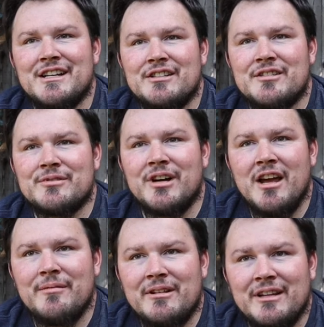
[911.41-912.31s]

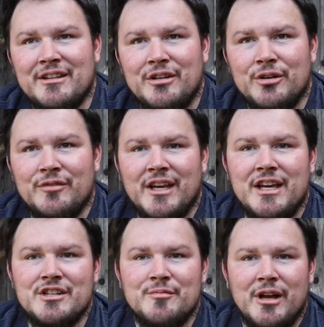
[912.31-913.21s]
subscribe and click the
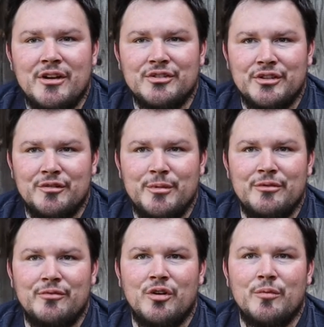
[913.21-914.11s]
notification bell so you'll be
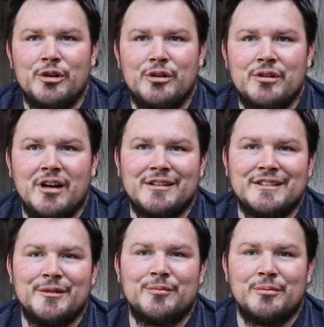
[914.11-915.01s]
informed when new
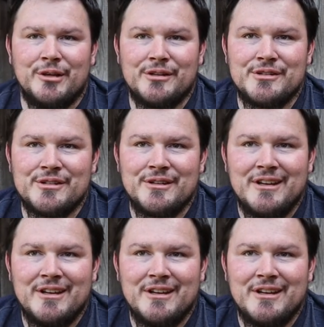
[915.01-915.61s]
content premieres.